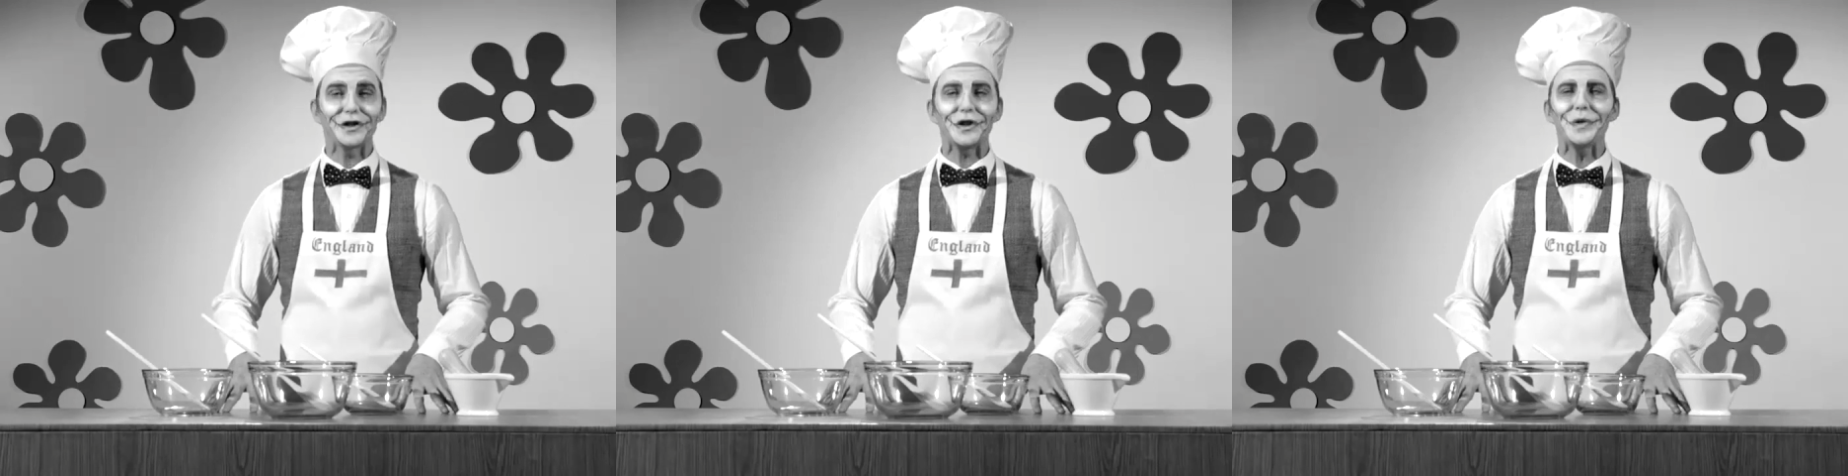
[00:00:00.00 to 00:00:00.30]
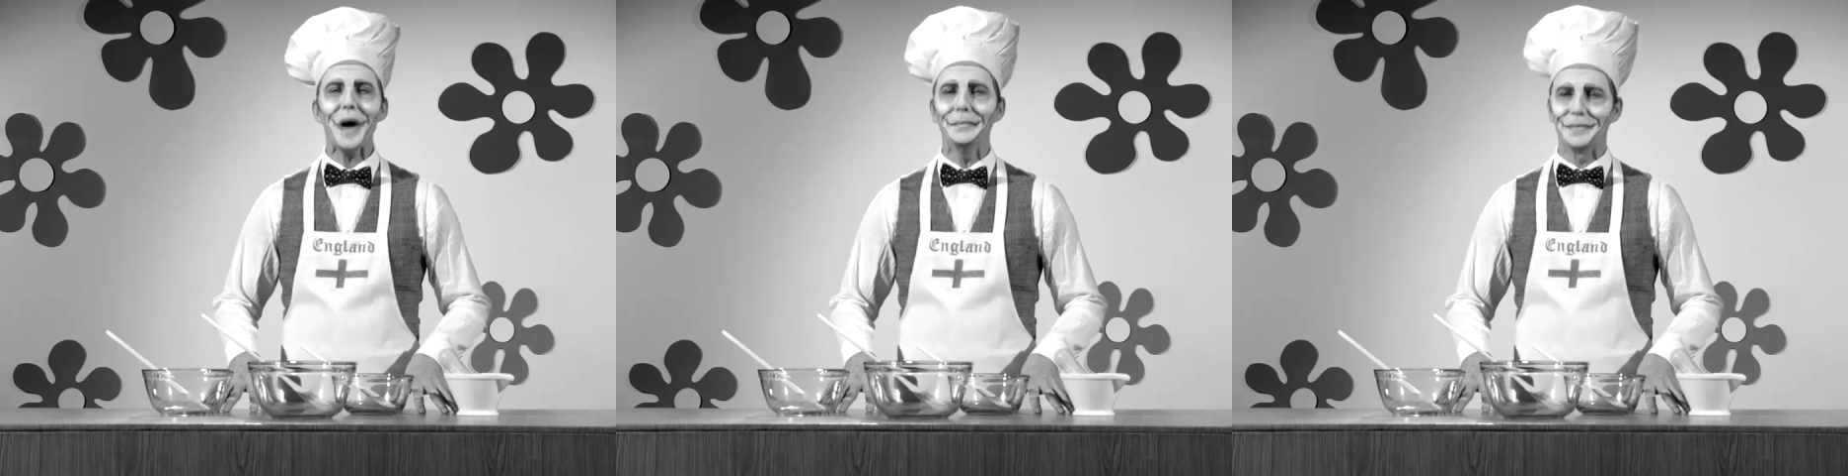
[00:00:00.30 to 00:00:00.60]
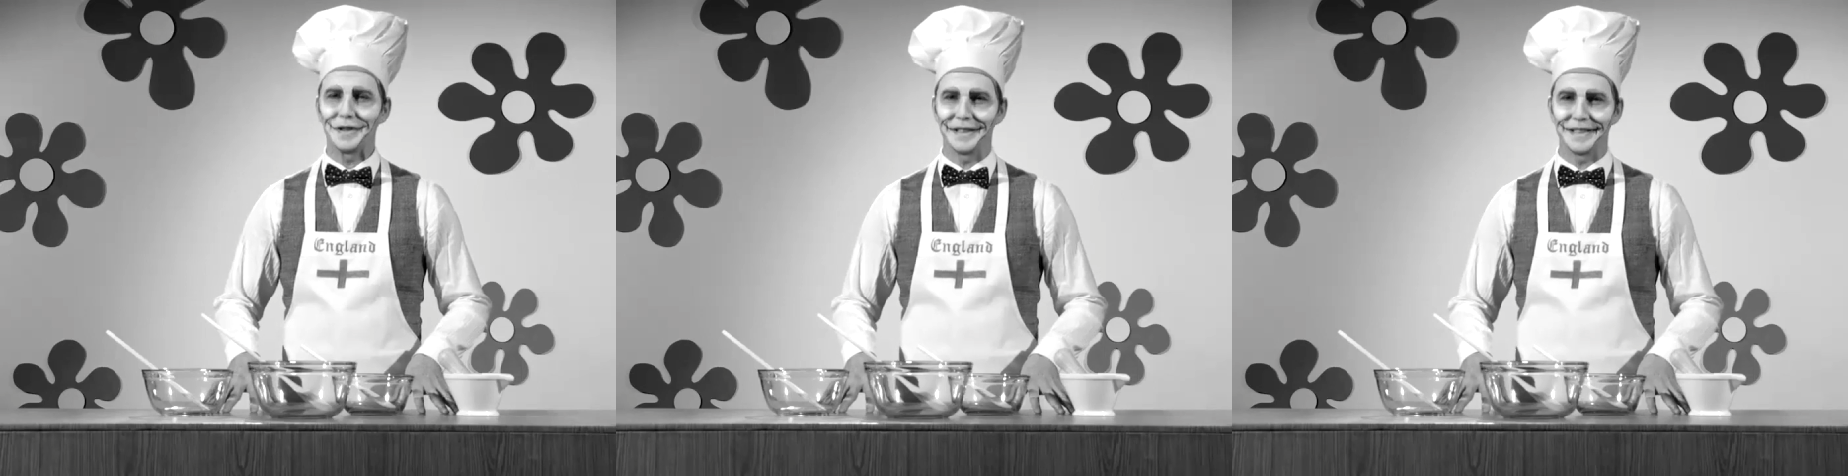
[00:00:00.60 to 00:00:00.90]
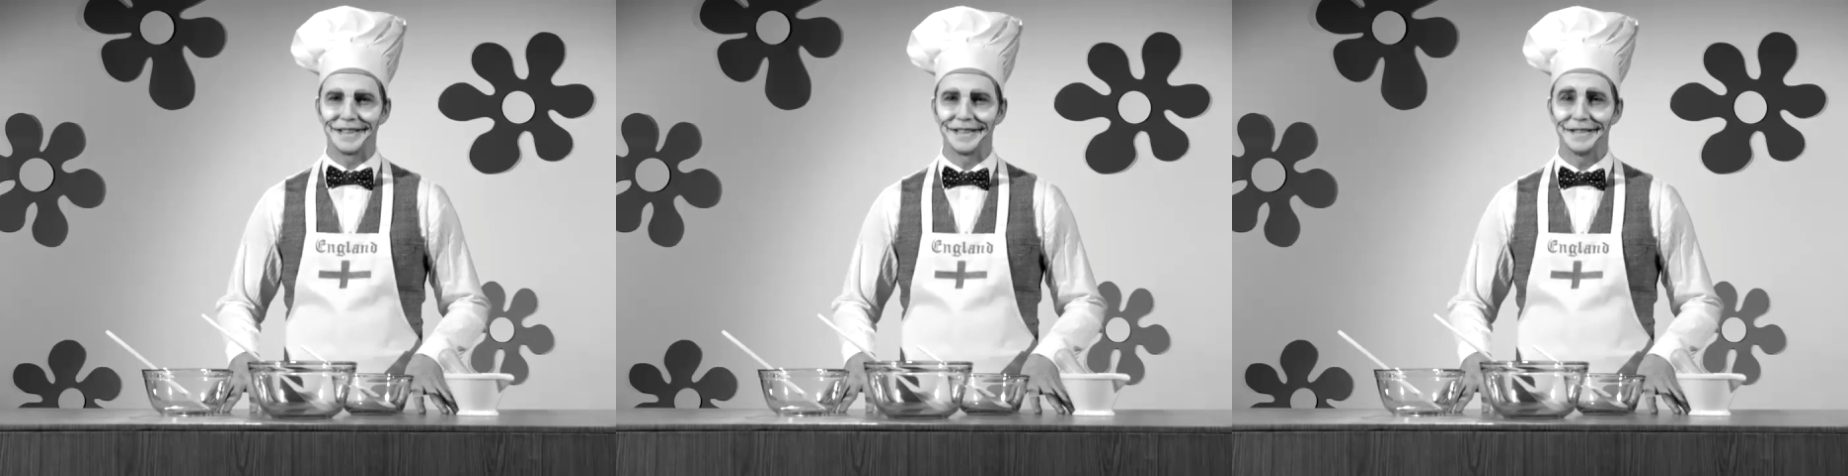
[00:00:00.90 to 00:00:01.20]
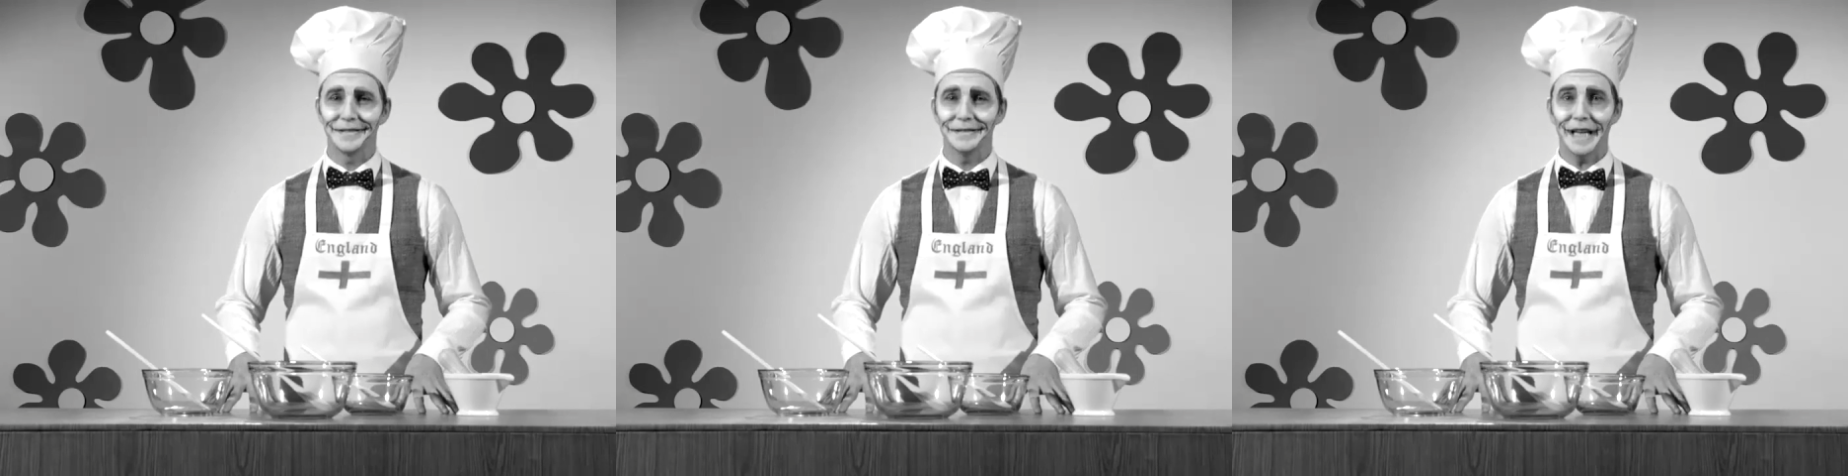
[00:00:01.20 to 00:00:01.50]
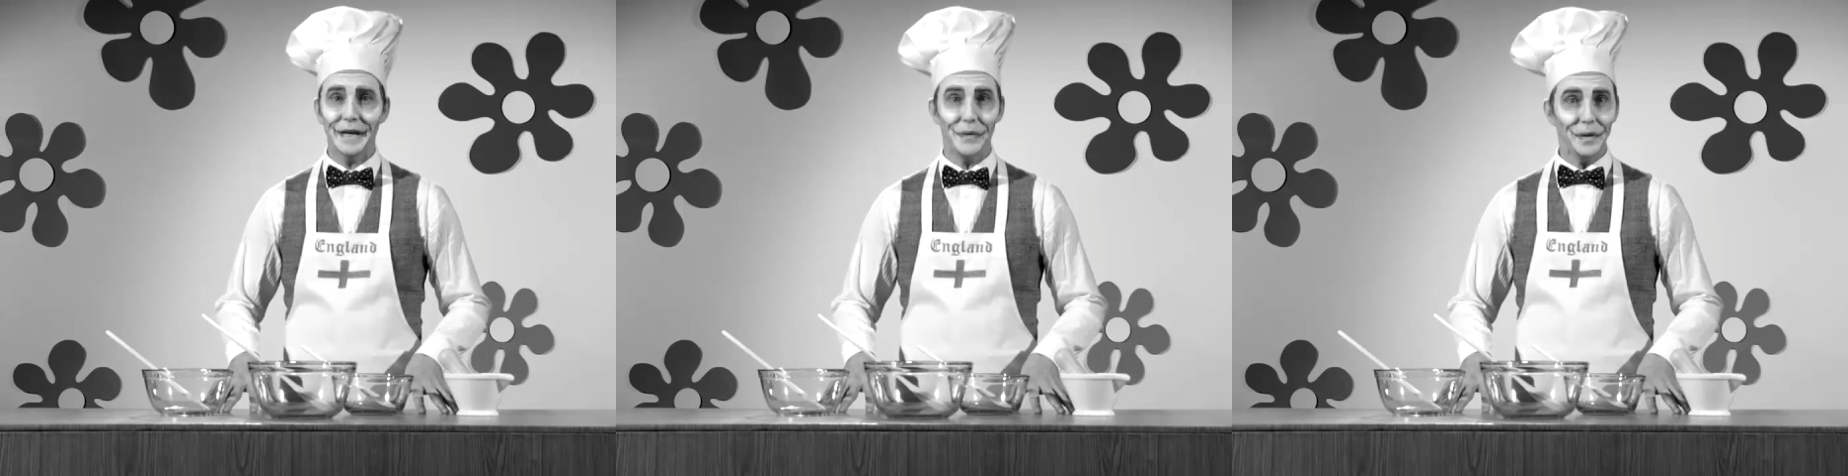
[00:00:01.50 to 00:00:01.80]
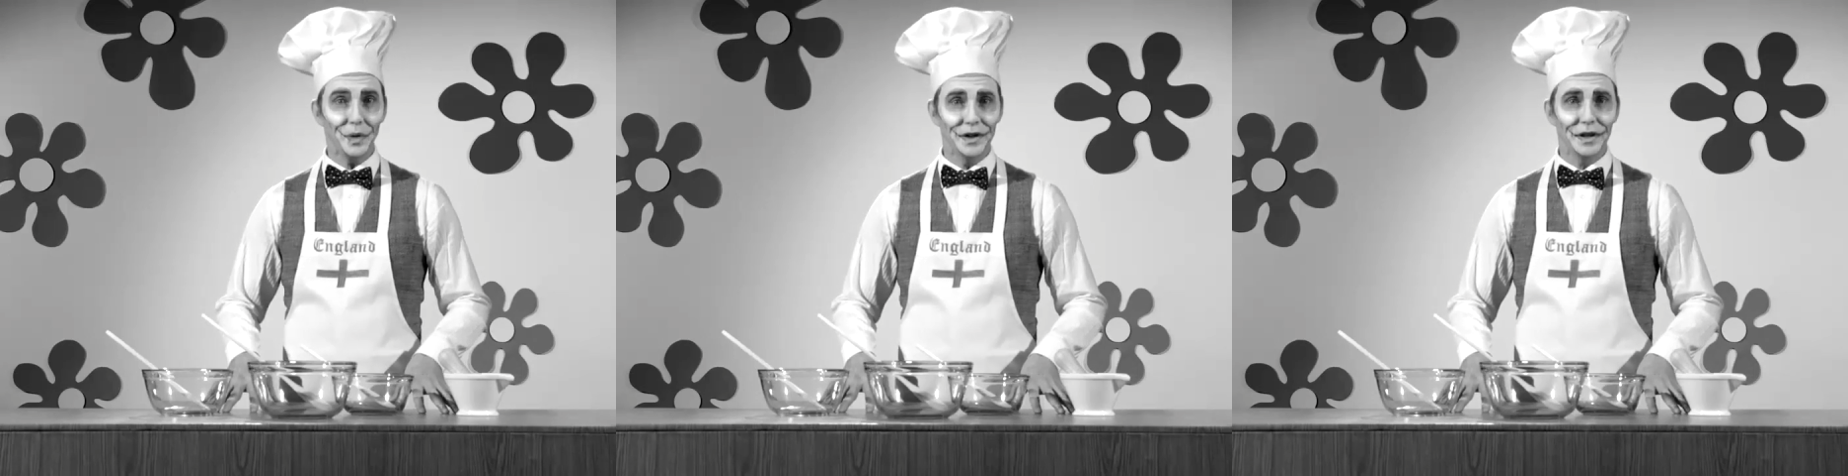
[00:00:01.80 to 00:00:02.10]
scrumptious. And why
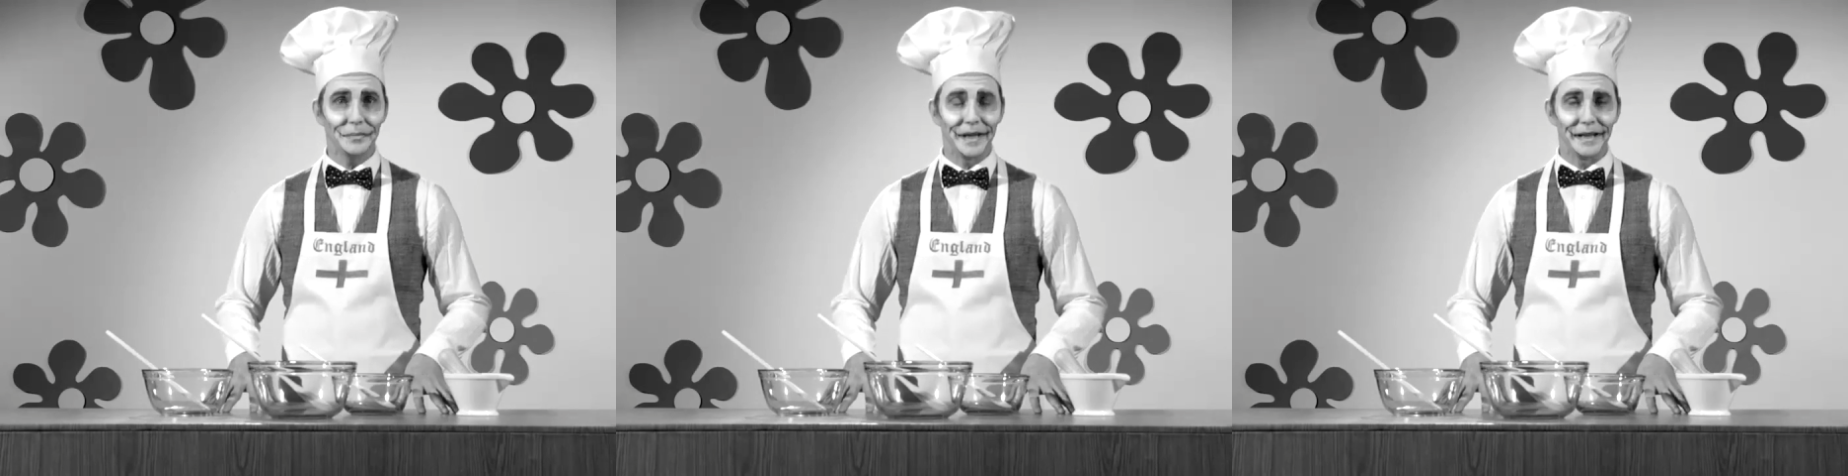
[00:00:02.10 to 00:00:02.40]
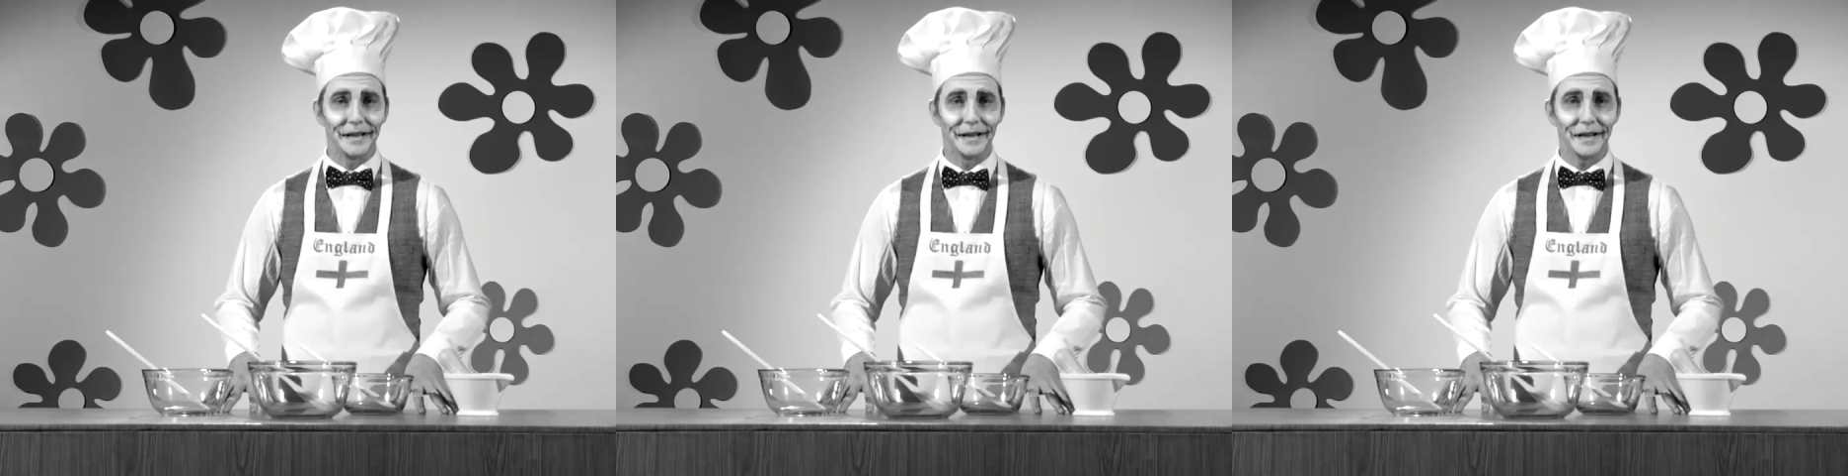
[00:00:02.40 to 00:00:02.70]
wouldn't it be?